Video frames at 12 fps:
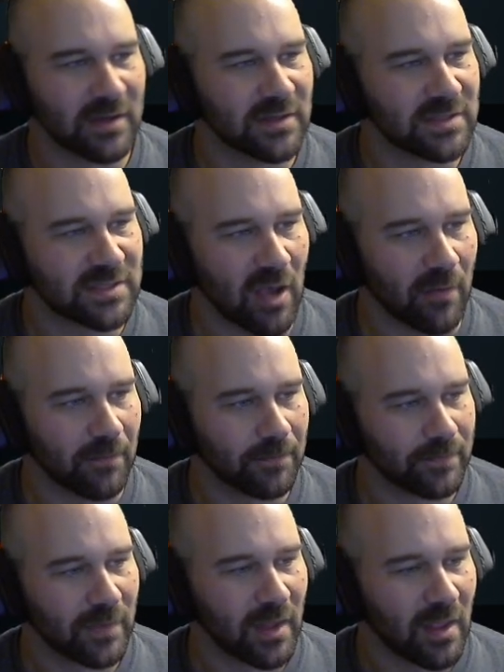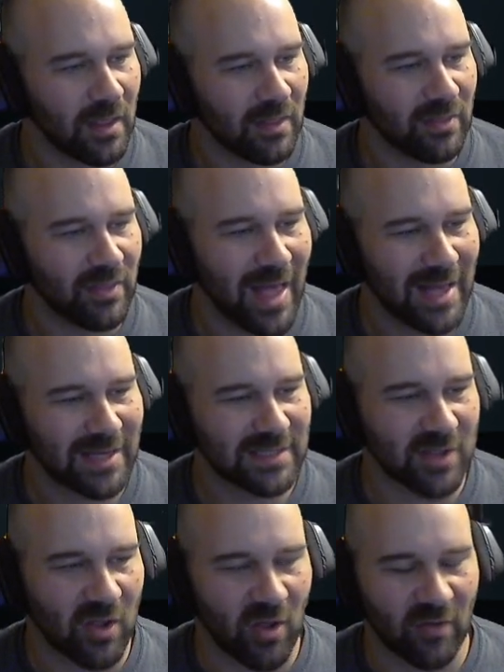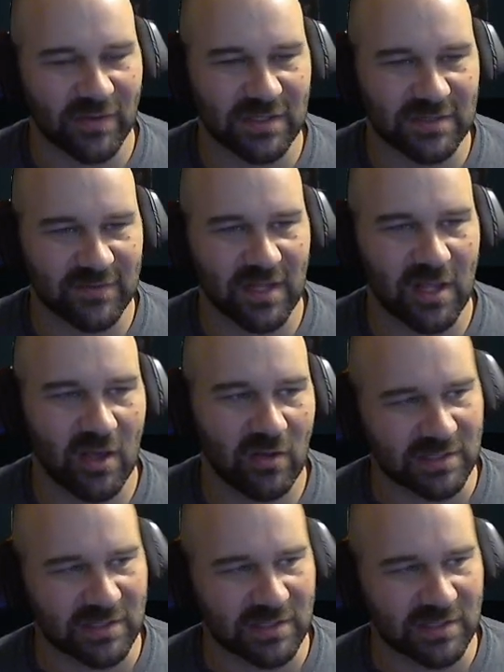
So that is all for this video.